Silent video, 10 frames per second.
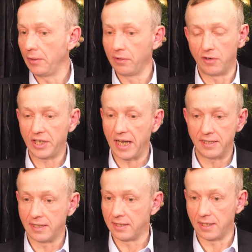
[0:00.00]
there are
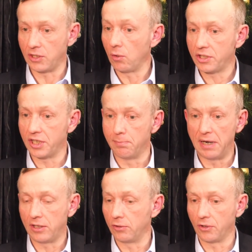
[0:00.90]
cases. Is a
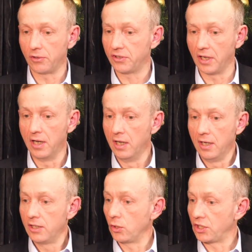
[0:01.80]
medical doctor,
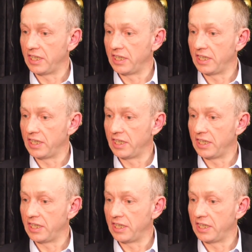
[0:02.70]
Dr.